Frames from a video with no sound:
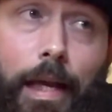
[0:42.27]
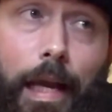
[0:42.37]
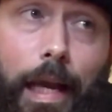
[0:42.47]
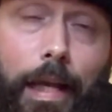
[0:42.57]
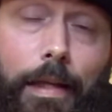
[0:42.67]

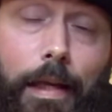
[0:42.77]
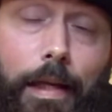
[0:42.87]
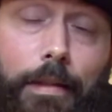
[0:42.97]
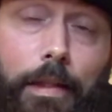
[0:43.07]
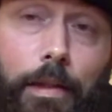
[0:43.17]
and
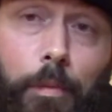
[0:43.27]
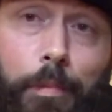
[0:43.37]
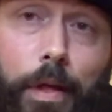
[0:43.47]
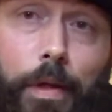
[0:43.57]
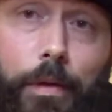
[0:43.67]
hit the little
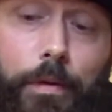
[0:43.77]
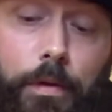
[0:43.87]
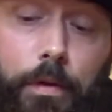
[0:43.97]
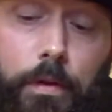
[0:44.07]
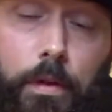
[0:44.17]
bell
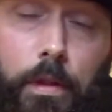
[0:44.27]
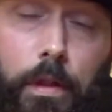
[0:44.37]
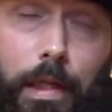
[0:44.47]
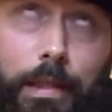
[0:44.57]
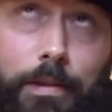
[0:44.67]

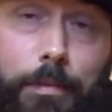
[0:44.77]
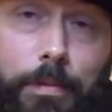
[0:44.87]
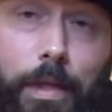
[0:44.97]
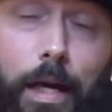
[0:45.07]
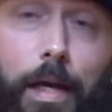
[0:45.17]
and
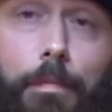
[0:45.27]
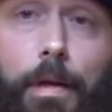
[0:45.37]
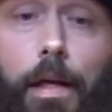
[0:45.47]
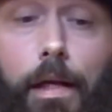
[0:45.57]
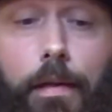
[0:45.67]
subscribe.
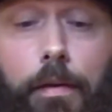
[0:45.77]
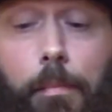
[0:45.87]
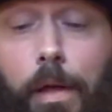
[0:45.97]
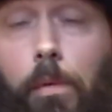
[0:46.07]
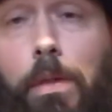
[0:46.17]
The
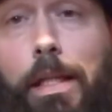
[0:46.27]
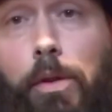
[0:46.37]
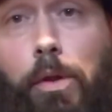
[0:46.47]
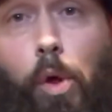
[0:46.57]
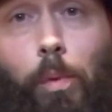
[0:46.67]
bell will let
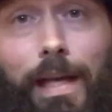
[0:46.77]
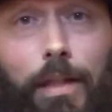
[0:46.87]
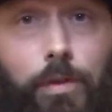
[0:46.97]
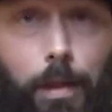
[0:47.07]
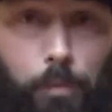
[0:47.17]
you know when I
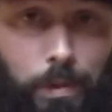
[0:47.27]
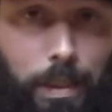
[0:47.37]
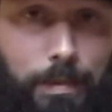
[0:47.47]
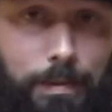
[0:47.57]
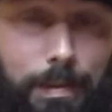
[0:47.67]
drop new
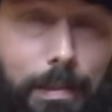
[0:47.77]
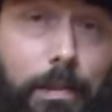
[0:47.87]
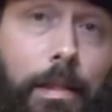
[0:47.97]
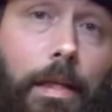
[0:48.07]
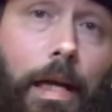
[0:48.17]
content.
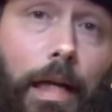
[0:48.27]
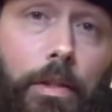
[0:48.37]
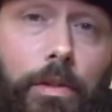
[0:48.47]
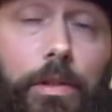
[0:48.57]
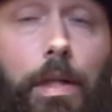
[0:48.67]
I
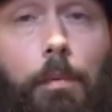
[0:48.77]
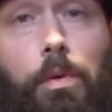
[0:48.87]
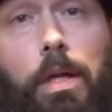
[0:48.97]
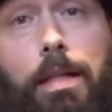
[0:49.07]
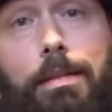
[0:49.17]
usually drop new
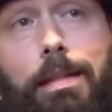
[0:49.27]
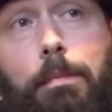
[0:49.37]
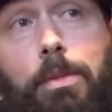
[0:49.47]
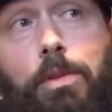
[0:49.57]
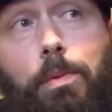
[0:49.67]

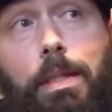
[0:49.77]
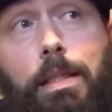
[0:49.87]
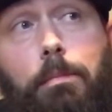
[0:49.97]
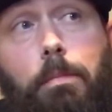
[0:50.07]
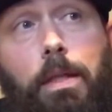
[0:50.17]
content
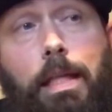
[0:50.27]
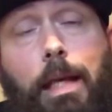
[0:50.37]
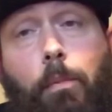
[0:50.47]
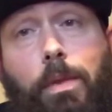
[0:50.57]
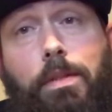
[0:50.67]
between Monday
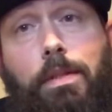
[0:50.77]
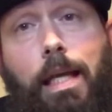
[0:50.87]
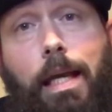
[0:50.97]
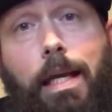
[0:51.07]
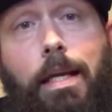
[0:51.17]
and
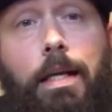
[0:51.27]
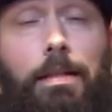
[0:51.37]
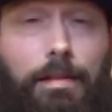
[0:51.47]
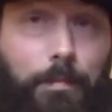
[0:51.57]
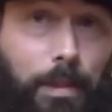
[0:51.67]
Wednesday,
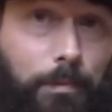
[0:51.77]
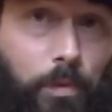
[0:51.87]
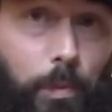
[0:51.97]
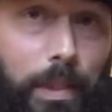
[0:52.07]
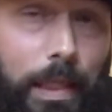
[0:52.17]

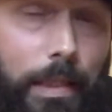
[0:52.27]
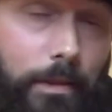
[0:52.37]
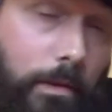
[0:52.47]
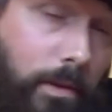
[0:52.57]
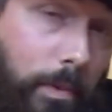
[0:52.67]
sometimes
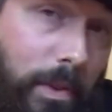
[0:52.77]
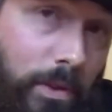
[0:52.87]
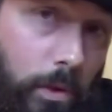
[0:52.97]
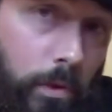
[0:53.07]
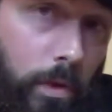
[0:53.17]
weekends, just depends
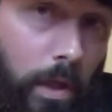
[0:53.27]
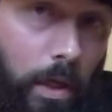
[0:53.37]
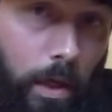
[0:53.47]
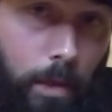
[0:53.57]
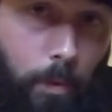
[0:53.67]
on
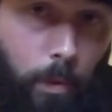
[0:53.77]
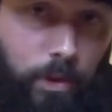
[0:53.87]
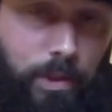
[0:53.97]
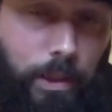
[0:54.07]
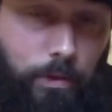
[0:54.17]
my
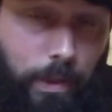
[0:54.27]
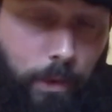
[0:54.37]
work schedule that